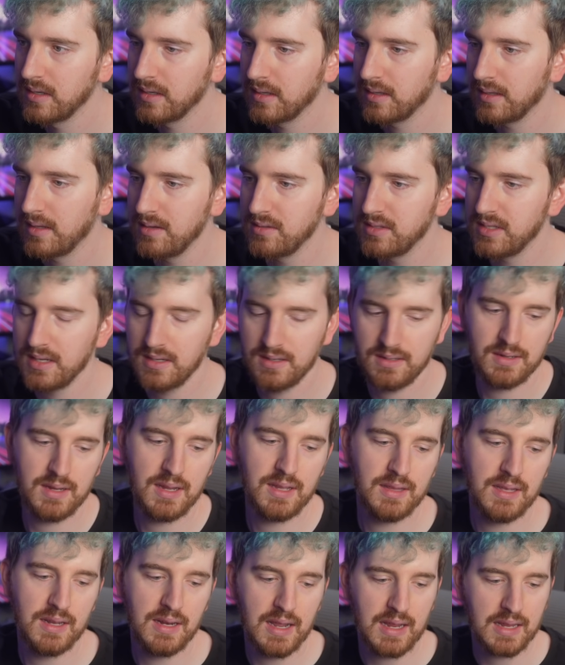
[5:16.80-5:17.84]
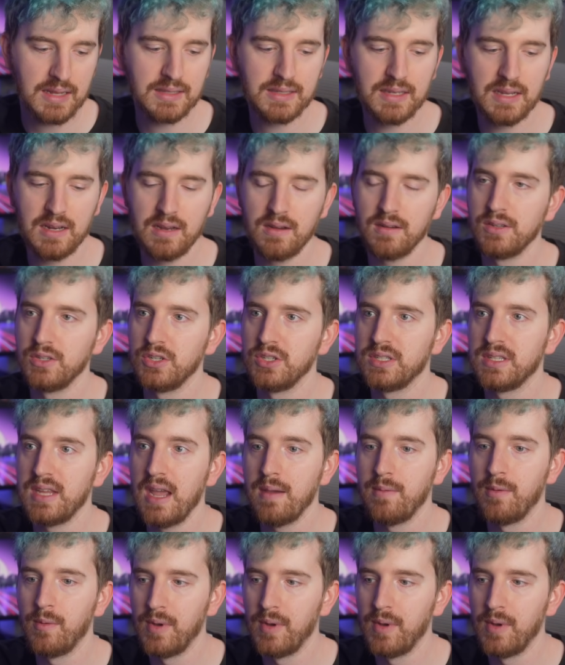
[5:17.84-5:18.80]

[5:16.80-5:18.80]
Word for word: Close it, and then I can sit here and just tap a